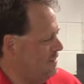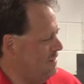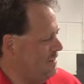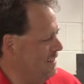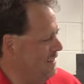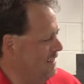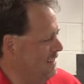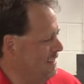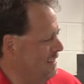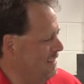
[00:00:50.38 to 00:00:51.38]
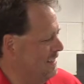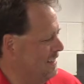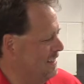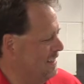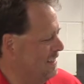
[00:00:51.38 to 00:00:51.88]

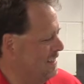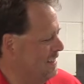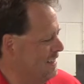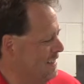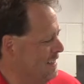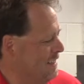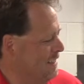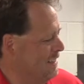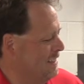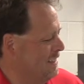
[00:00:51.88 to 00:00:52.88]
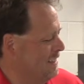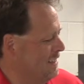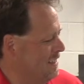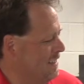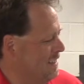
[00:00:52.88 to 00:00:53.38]

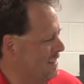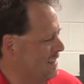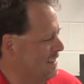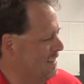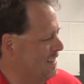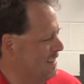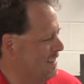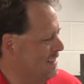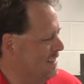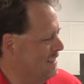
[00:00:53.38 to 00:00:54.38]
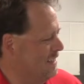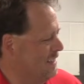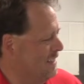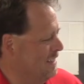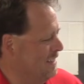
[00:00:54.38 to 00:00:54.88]

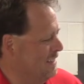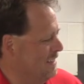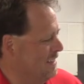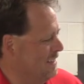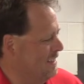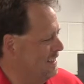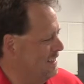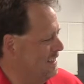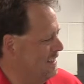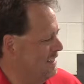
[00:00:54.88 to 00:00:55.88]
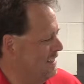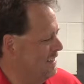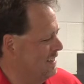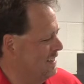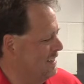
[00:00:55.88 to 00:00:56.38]
The person shown says nothing.